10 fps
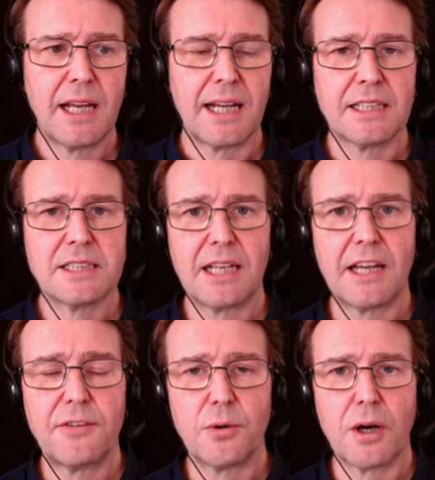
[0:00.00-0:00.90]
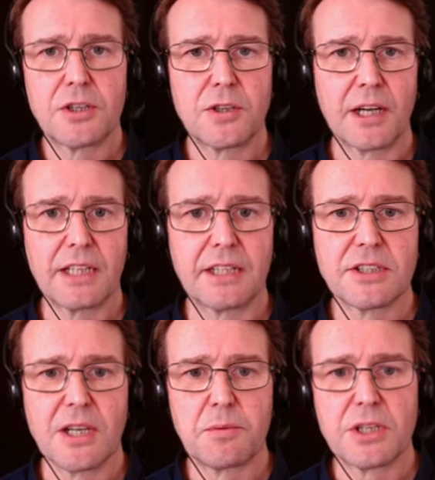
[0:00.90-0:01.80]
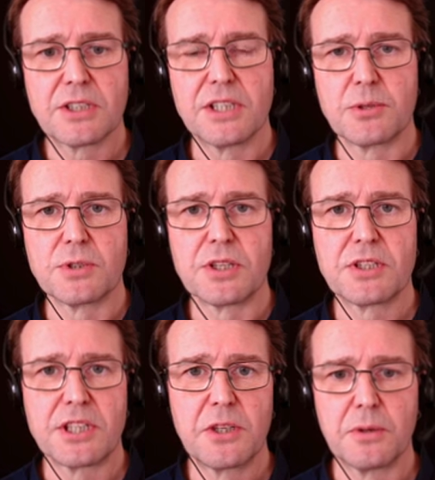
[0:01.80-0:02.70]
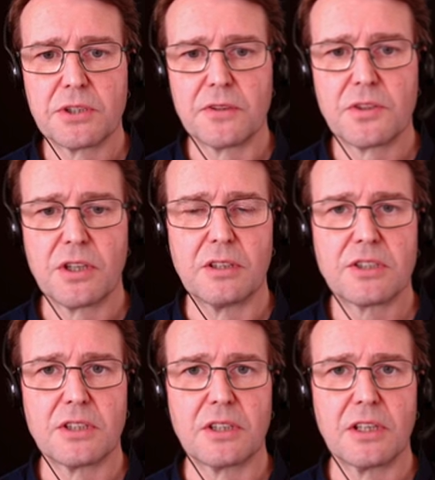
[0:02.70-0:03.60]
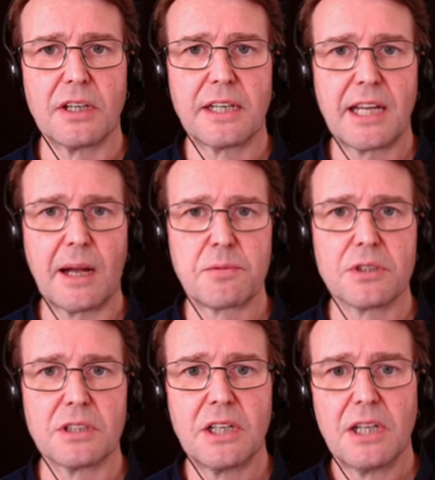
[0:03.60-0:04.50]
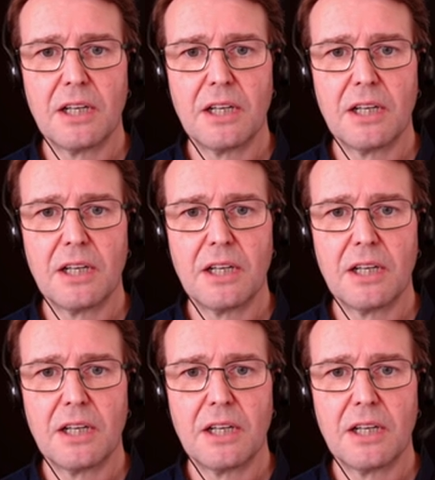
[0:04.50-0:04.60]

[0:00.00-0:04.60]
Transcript: And uh, if you are tracking subjects, this was a sequence of shots that I captured